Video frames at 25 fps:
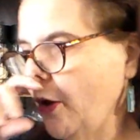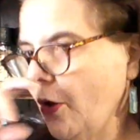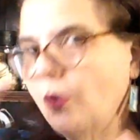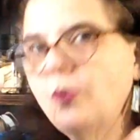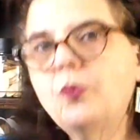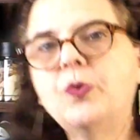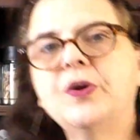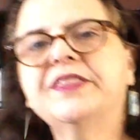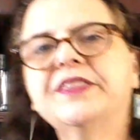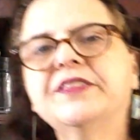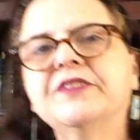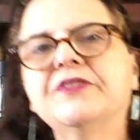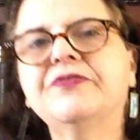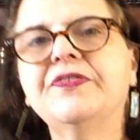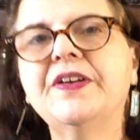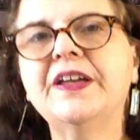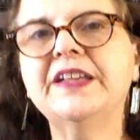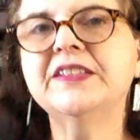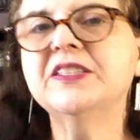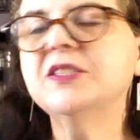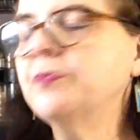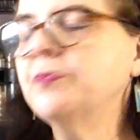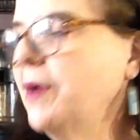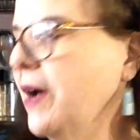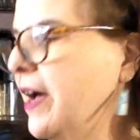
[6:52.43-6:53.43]
with the
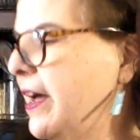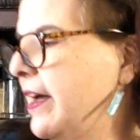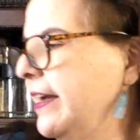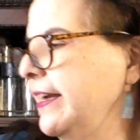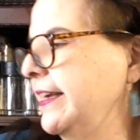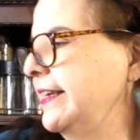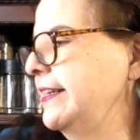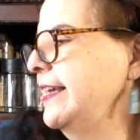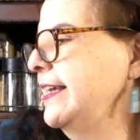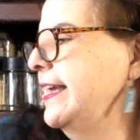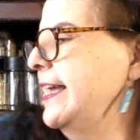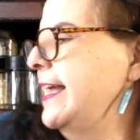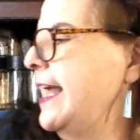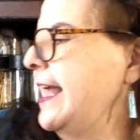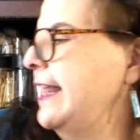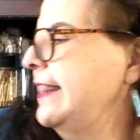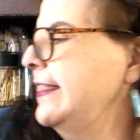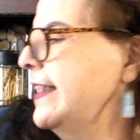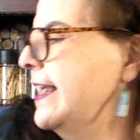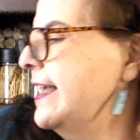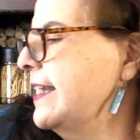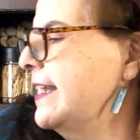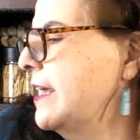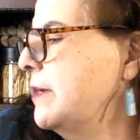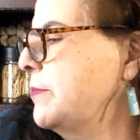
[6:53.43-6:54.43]
fence behind it, and
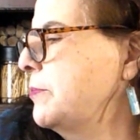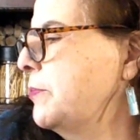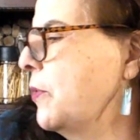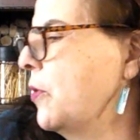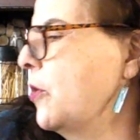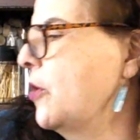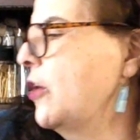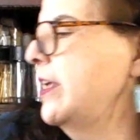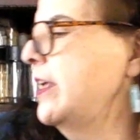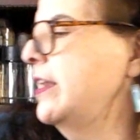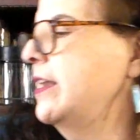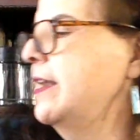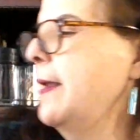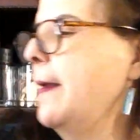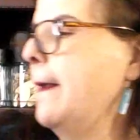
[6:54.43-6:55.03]
then I bought